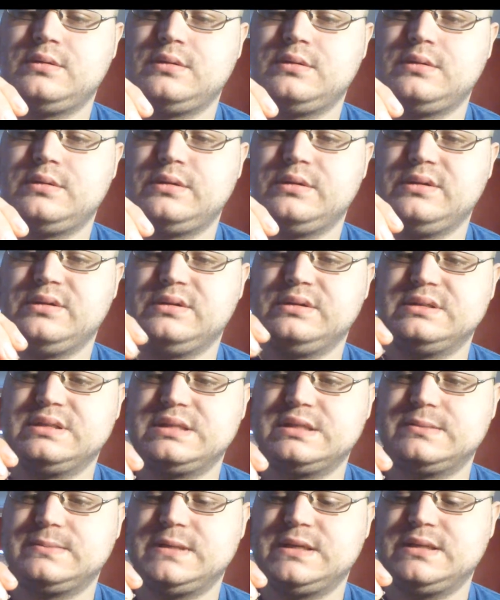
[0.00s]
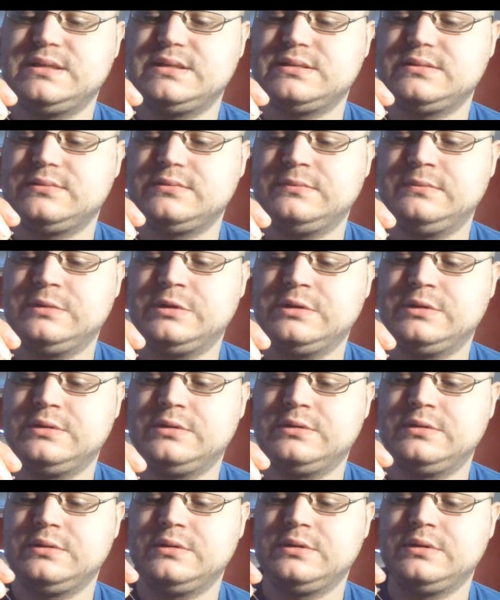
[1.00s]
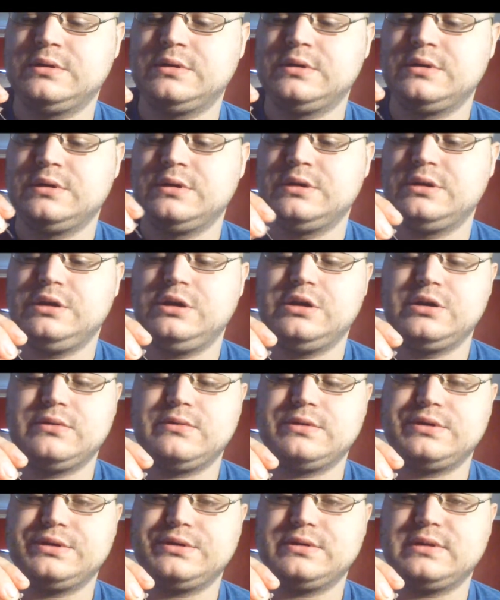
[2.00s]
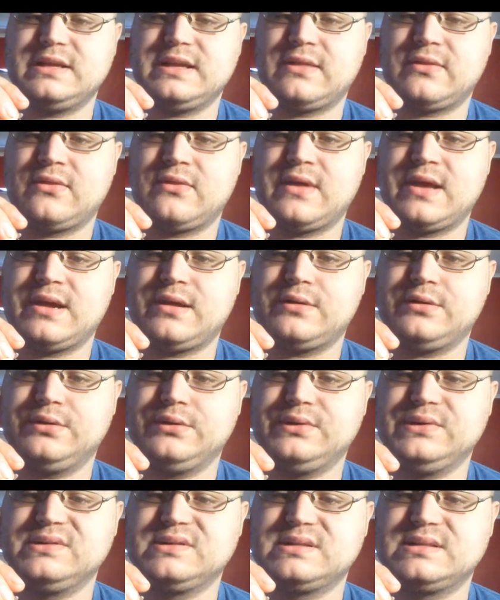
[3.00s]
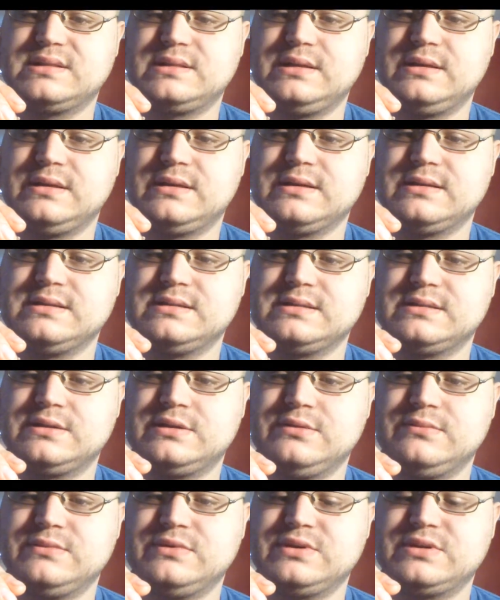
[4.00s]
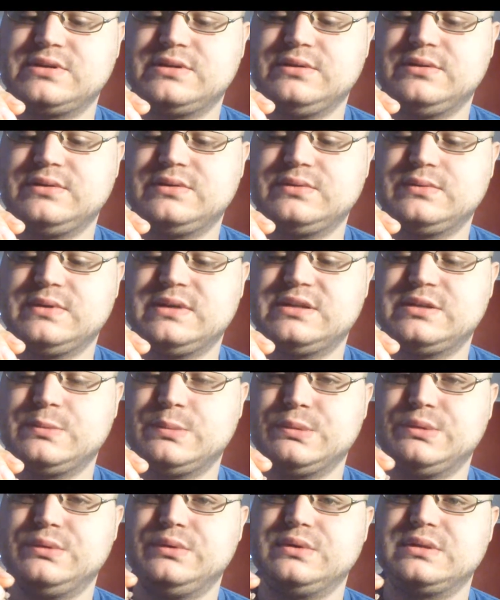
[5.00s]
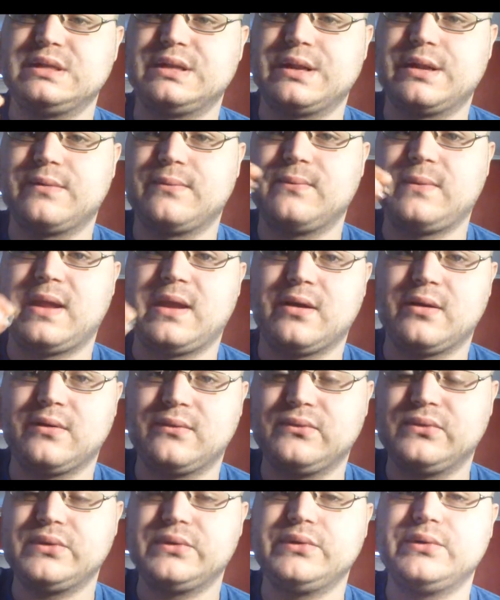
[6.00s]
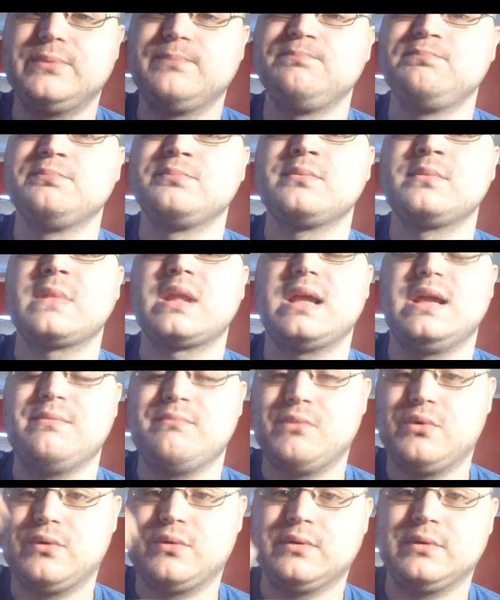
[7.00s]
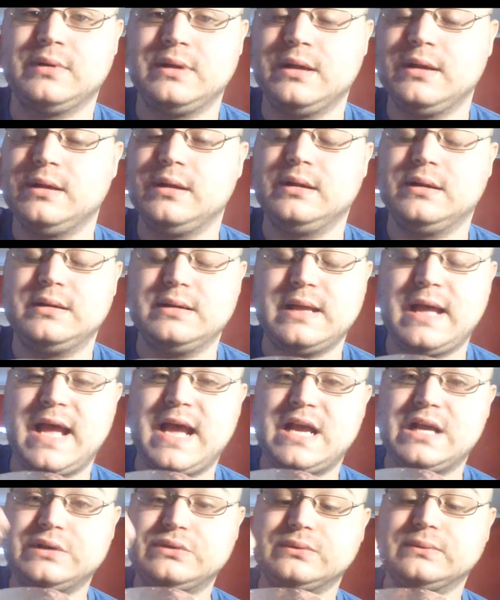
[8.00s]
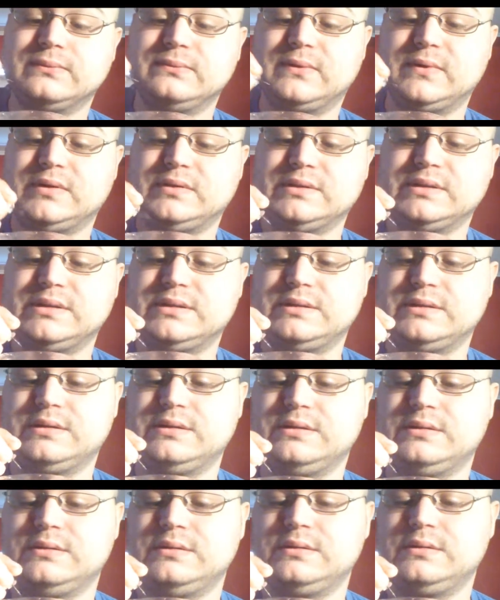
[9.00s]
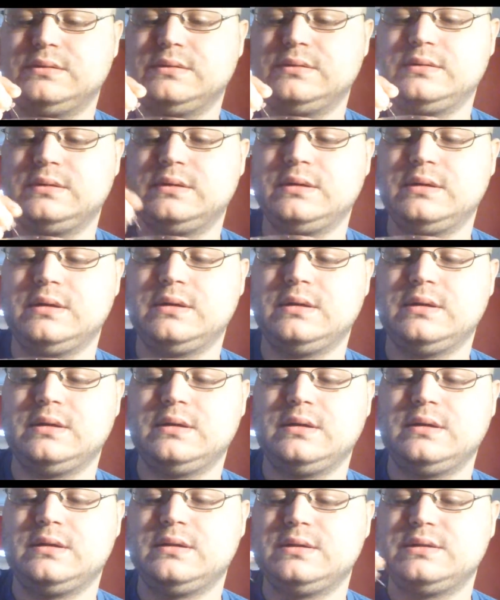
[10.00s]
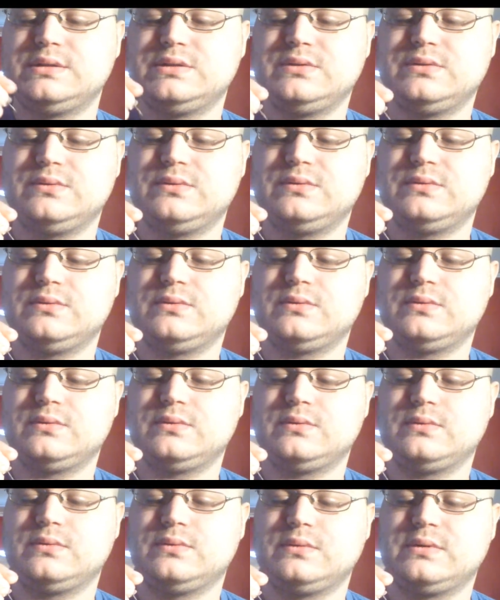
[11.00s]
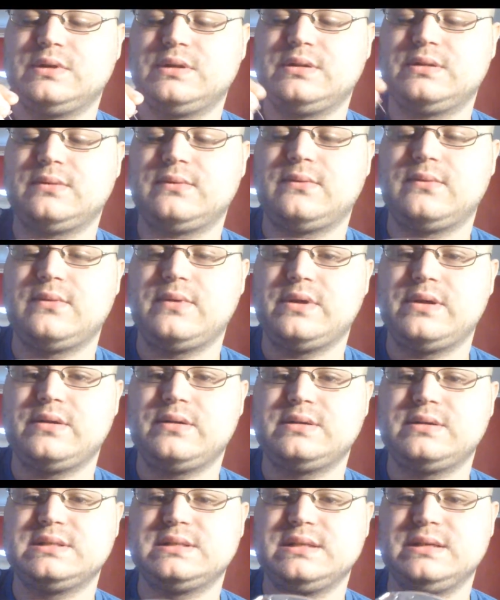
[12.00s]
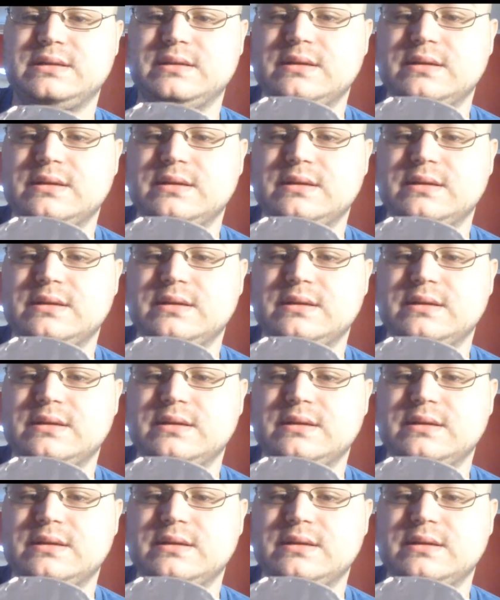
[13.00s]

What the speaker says: You know, just space them. You don't want to go like that close, because too much close will actually reduce enough airflow and more ash will fall in. So right there, see,